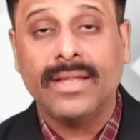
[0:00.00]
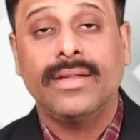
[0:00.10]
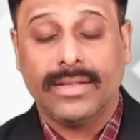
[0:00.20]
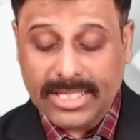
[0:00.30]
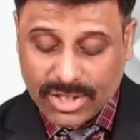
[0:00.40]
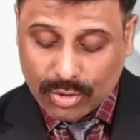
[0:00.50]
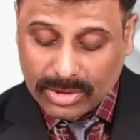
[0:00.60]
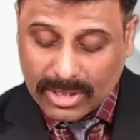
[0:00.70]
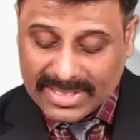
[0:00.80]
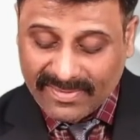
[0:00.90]
this
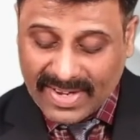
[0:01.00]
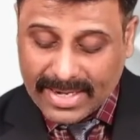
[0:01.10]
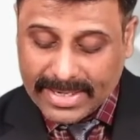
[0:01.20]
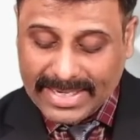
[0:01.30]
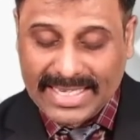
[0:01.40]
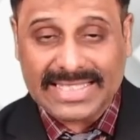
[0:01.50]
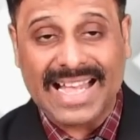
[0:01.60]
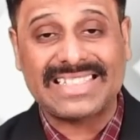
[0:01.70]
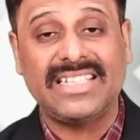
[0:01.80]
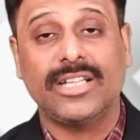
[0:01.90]
2,500, that is
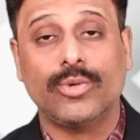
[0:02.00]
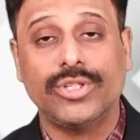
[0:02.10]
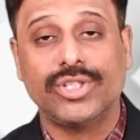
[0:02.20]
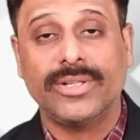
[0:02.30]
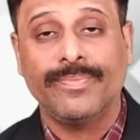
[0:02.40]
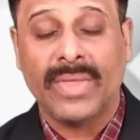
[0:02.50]
asked in the question.